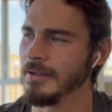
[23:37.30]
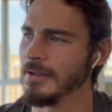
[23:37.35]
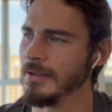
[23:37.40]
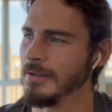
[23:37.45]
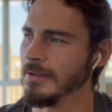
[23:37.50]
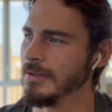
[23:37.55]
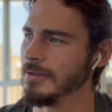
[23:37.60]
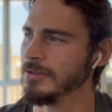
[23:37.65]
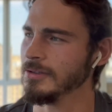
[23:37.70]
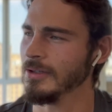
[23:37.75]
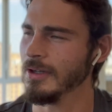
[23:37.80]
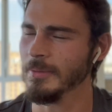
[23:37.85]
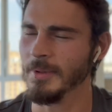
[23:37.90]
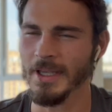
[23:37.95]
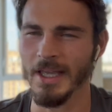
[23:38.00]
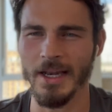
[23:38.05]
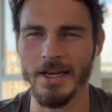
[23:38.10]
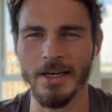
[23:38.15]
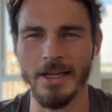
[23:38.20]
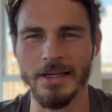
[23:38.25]
Do you know what
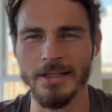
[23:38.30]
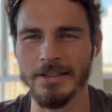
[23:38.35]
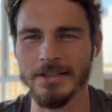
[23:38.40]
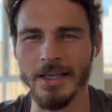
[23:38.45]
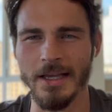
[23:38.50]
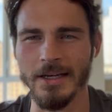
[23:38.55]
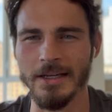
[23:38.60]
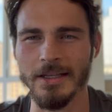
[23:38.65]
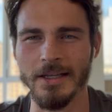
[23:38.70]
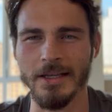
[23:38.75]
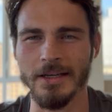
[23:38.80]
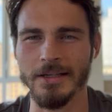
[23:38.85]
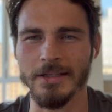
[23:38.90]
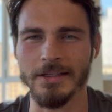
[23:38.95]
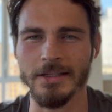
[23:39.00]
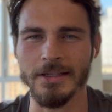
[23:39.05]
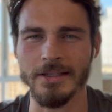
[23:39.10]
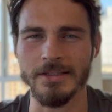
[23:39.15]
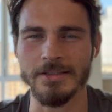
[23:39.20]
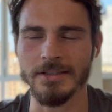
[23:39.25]
I mean? And
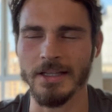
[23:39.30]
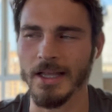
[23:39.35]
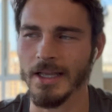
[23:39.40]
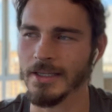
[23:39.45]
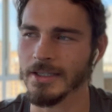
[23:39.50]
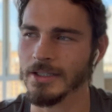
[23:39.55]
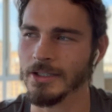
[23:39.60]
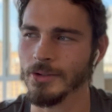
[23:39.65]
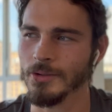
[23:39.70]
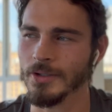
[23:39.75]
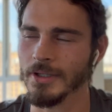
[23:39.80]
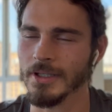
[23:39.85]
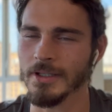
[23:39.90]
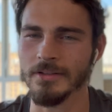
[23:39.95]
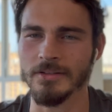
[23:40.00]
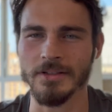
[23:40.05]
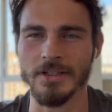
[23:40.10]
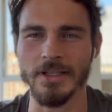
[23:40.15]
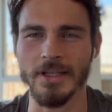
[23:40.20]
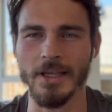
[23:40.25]
he's like
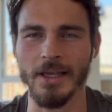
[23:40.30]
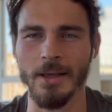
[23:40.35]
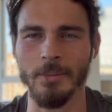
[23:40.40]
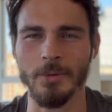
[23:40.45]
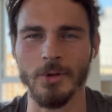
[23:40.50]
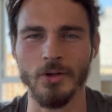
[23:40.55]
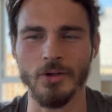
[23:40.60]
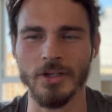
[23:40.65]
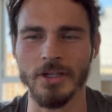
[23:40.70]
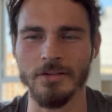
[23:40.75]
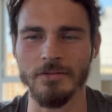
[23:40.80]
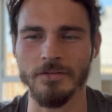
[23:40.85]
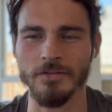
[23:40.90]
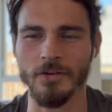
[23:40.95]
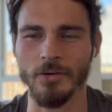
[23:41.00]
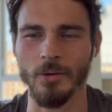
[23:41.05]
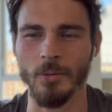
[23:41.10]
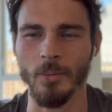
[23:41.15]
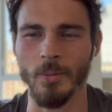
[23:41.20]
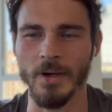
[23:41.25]
I'm looking for
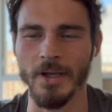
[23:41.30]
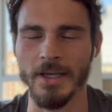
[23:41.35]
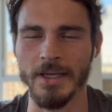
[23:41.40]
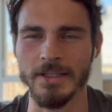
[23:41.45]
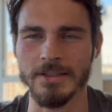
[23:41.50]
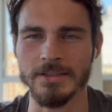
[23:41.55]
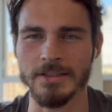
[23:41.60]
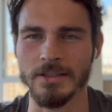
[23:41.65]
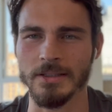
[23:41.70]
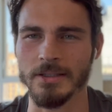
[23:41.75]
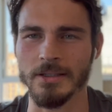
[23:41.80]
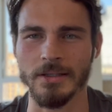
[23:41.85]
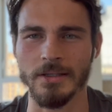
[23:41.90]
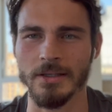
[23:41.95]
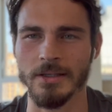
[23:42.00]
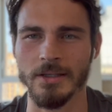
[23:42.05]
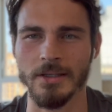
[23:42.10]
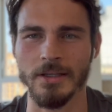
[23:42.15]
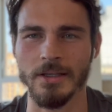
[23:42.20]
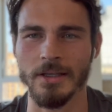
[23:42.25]
a way to,
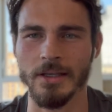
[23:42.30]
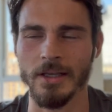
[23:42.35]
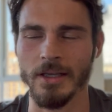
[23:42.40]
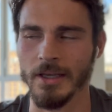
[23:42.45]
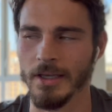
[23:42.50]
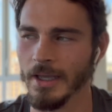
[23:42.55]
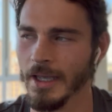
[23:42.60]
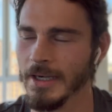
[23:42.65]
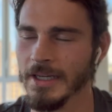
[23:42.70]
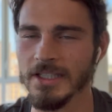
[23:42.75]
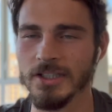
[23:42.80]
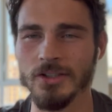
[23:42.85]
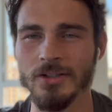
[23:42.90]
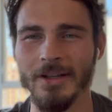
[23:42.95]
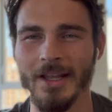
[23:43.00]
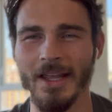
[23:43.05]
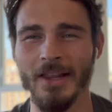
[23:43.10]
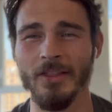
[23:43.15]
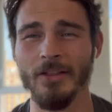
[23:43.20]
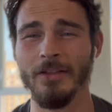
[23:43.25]
and
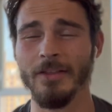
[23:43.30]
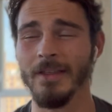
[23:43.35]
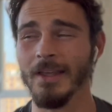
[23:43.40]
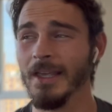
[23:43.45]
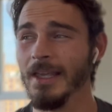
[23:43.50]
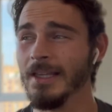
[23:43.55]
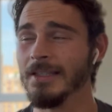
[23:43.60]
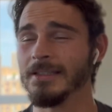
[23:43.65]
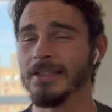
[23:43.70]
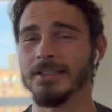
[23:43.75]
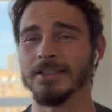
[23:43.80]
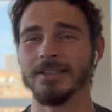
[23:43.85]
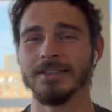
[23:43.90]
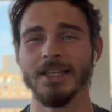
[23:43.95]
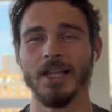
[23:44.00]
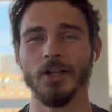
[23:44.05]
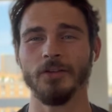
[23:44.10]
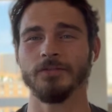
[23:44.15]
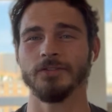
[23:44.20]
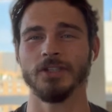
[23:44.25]
the thing is, it's
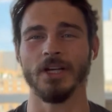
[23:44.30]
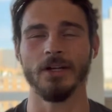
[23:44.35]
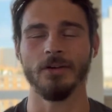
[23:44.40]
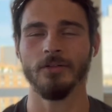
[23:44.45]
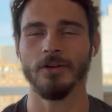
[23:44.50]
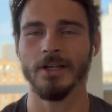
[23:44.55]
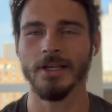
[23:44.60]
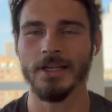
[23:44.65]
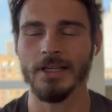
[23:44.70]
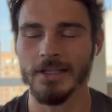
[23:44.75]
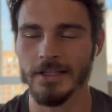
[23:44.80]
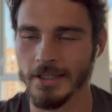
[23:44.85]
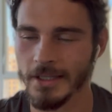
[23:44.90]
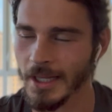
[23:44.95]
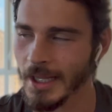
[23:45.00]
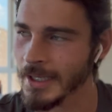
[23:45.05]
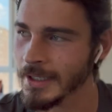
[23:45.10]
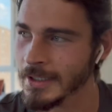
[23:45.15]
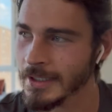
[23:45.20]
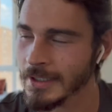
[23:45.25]
self-generated.
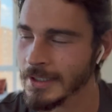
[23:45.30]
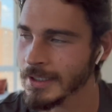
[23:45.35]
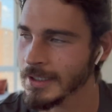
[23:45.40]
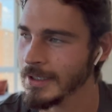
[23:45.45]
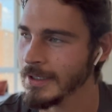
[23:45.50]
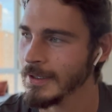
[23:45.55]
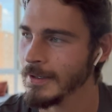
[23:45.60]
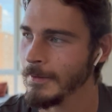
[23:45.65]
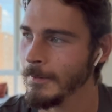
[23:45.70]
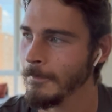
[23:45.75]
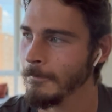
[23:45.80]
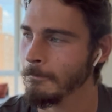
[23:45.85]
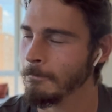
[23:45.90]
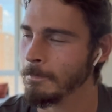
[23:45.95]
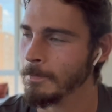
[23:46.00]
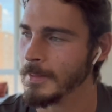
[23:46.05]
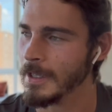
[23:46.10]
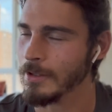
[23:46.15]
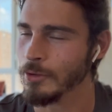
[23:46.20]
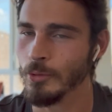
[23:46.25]
Like,
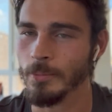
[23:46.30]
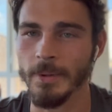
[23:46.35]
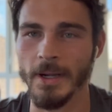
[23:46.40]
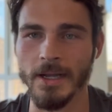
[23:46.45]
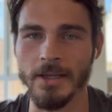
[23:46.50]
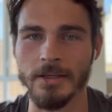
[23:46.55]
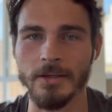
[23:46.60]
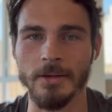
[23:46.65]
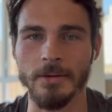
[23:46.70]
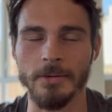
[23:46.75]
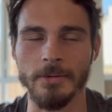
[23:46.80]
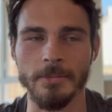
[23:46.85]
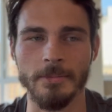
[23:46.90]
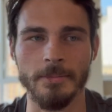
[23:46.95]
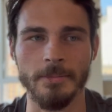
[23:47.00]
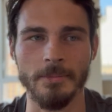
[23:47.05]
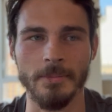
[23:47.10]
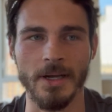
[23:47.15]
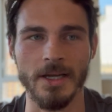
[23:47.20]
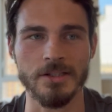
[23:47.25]
I look back at
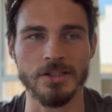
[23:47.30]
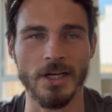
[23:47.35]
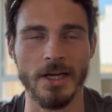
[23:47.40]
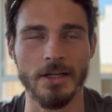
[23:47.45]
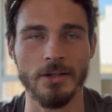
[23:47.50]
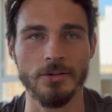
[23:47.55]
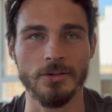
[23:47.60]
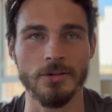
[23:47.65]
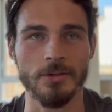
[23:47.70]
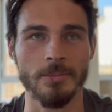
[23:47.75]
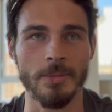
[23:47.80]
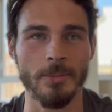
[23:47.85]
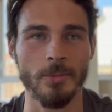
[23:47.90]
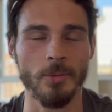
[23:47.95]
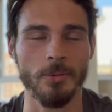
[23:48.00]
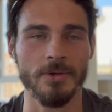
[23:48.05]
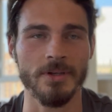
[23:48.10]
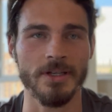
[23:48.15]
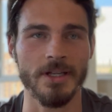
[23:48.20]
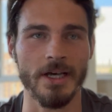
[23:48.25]
my childhood and my mum
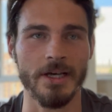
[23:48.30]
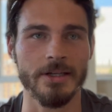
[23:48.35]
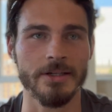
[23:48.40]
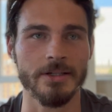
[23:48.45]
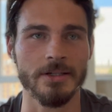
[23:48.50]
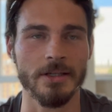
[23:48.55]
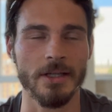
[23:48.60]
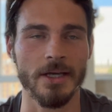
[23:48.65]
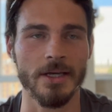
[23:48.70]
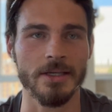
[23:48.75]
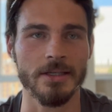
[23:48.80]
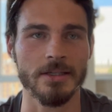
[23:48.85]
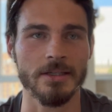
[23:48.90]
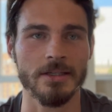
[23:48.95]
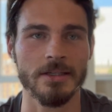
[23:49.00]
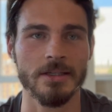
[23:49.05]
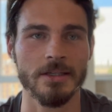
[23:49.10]
and dad, like,